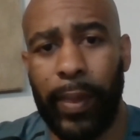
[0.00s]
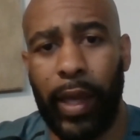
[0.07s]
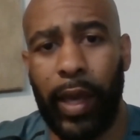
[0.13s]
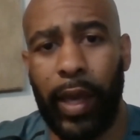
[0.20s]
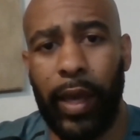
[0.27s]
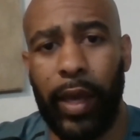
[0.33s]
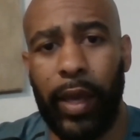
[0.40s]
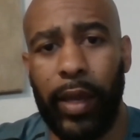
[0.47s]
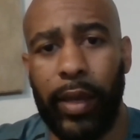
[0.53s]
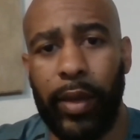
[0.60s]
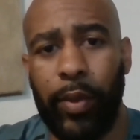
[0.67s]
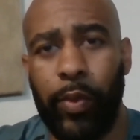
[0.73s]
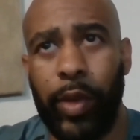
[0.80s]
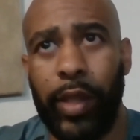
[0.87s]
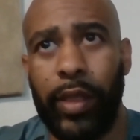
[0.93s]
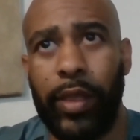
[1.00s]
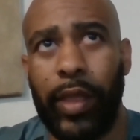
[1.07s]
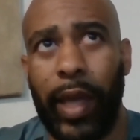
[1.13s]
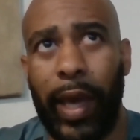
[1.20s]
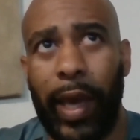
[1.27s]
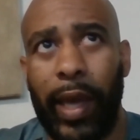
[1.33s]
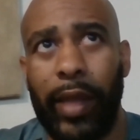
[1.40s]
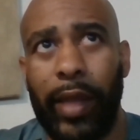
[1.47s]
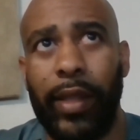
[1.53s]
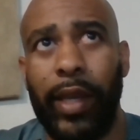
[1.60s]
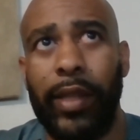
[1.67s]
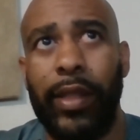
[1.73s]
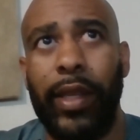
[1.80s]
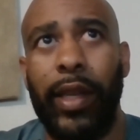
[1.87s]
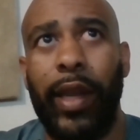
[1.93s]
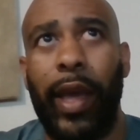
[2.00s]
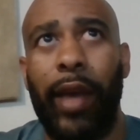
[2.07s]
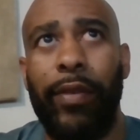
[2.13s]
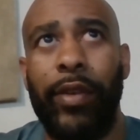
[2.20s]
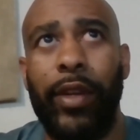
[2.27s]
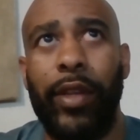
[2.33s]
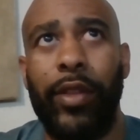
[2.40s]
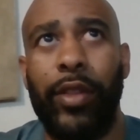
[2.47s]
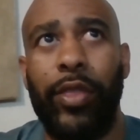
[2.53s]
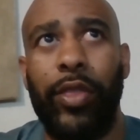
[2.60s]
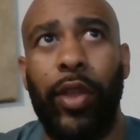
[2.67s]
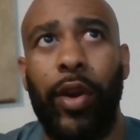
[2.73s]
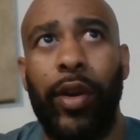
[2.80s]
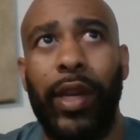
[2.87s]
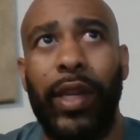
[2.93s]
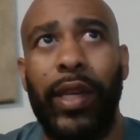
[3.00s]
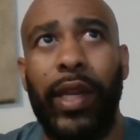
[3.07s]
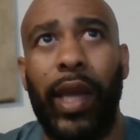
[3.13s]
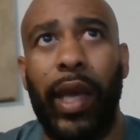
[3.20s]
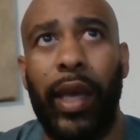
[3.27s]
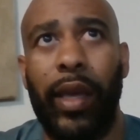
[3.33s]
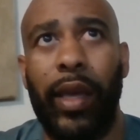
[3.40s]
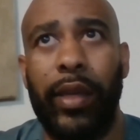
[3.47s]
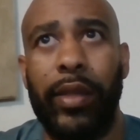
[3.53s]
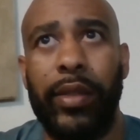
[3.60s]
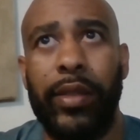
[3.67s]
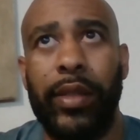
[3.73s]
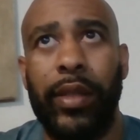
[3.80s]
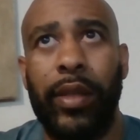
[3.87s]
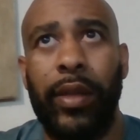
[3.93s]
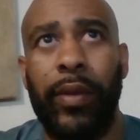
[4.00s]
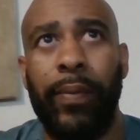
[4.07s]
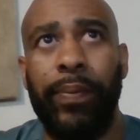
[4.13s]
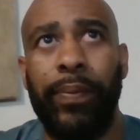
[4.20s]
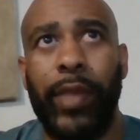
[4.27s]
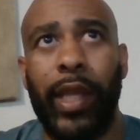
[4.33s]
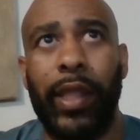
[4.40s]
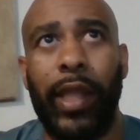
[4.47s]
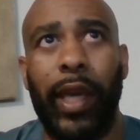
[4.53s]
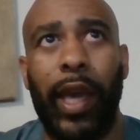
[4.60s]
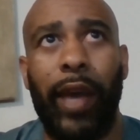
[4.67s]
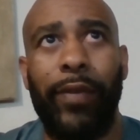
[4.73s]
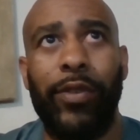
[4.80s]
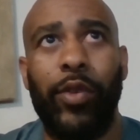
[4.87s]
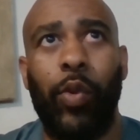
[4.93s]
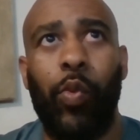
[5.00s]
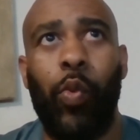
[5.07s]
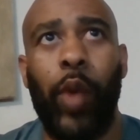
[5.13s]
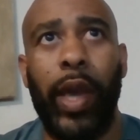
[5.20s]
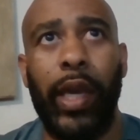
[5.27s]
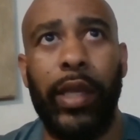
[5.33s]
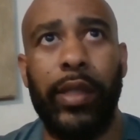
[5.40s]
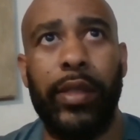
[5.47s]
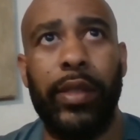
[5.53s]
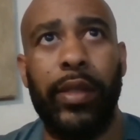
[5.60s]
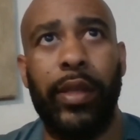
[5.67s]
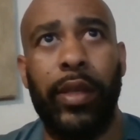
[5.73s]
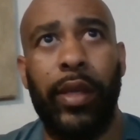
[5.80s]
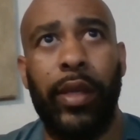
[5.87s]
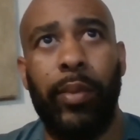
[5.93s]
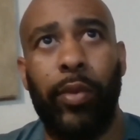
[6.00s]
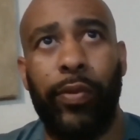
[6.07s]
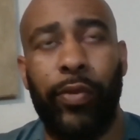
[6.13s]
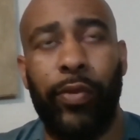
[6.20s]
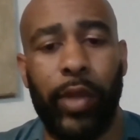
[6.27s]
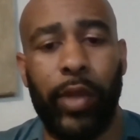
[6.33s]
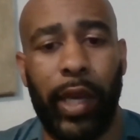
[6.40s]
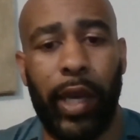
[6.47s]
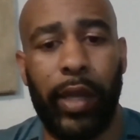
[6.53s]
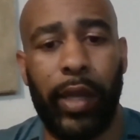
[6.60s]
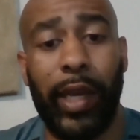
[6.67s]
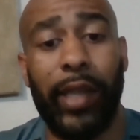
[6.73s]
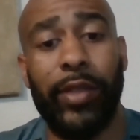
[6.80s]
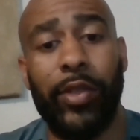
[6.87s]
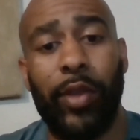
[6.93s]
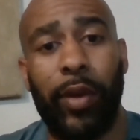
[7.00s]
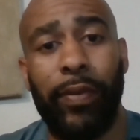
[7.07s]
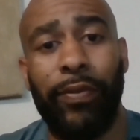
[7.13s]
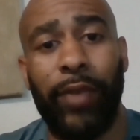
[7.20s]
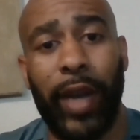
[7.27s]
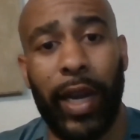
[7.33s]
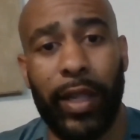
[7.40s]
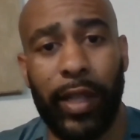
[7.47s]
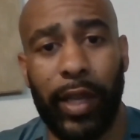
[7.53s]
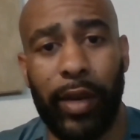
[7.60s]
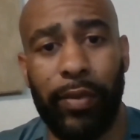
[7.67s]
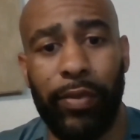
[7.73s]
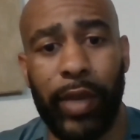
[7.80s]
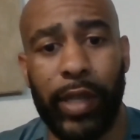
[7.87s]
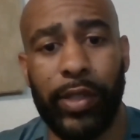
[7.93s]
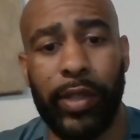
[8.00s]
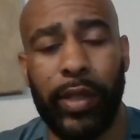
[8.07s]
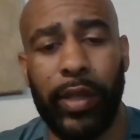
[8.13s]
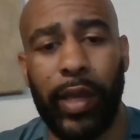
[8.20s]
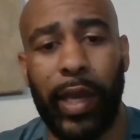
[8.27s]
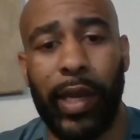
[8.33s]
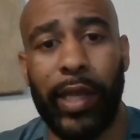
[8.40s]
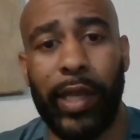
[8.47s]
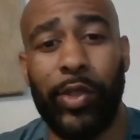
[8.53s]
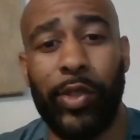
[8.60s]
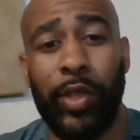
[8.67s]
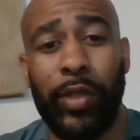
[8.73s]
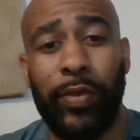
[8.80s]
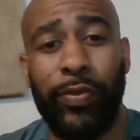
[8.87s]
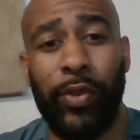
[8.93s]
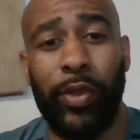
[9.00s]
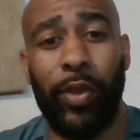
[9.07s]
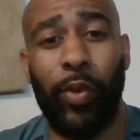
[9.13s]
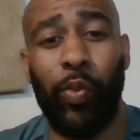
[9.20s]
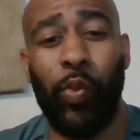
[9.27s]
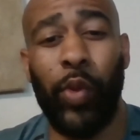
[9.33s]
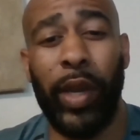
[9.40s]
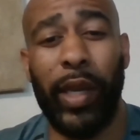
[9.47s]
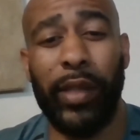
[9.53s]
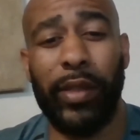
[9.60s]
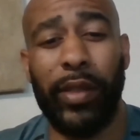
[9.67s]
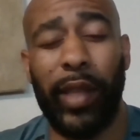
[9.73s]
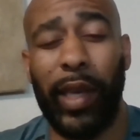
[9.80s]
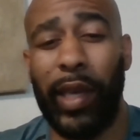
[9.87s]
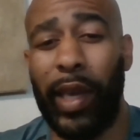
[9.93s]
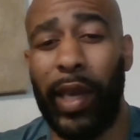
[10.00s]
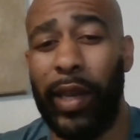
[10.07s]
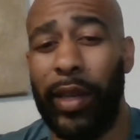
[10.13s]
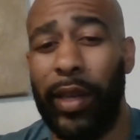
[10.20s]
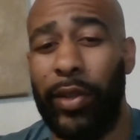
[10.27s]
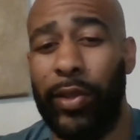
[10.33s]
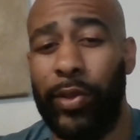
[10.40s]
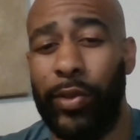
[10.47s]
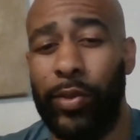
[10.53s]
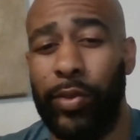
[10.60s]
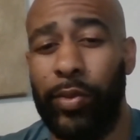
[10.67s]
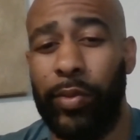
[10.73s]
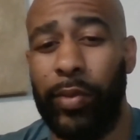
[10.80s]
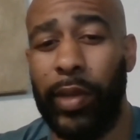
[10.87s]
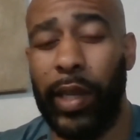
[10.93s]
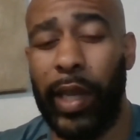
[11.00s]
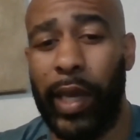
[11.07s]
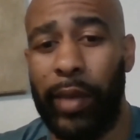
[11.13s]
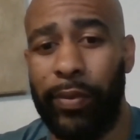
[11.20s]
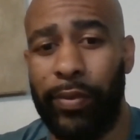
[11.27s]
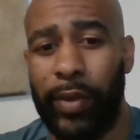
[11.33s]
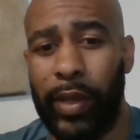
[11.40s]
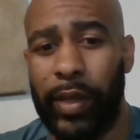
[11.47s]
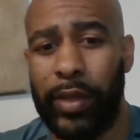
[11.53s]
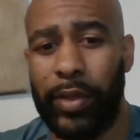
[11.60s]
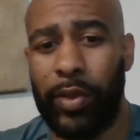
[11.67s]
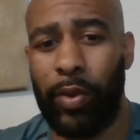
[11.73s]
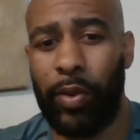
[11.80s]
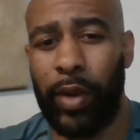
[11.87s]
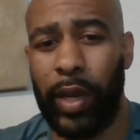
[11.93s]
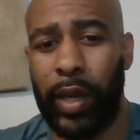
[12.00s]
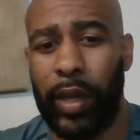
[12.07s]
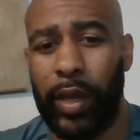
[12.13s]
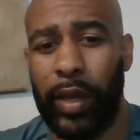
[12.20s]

And with that, they then have another 30 days that they have to wait before they can start filing an eviction. And that's just for the rent. They can't include late fees, correct?